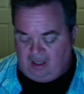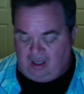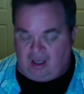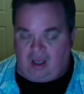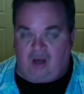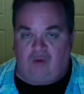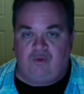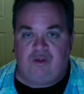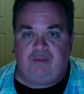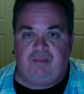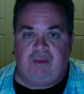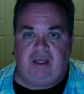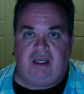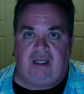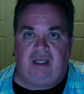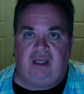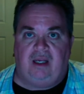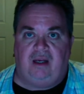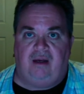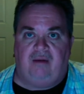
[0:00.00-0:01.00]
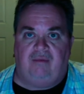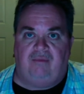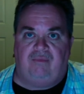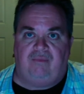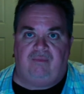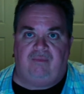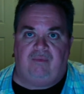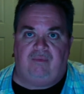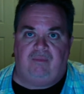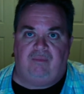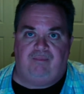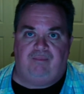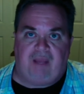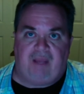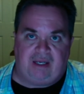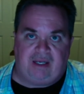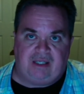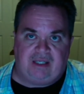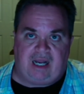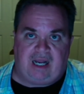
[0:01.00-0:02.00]
Oh, speaking of
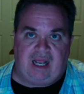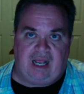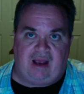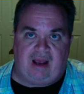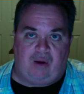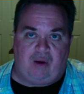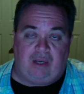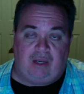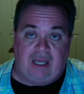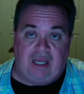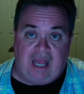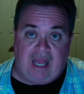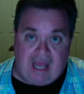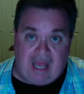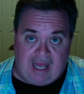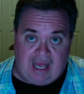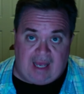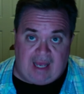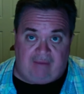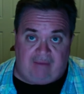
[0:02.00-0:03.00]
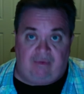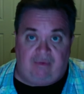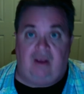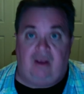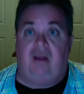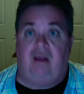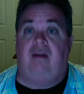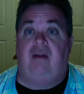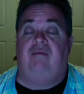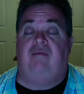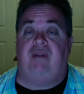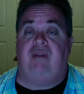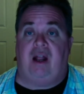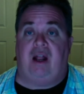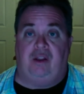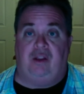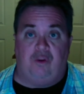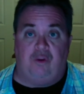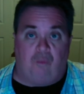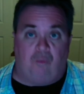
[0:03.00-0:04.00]
things that I already have...
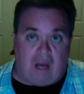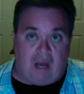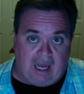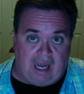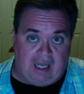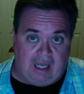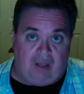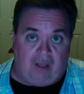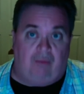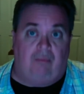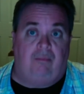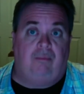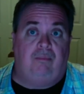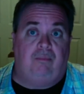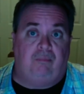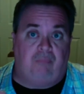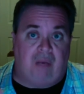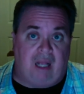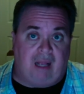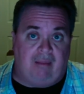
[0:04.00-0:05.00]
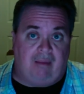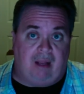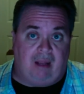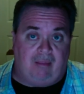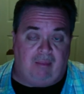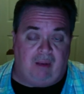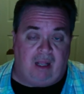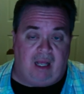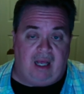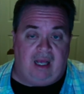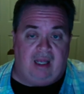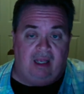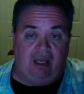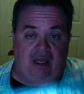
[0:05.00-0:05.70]
Found in the Wild, blah, blah, blah.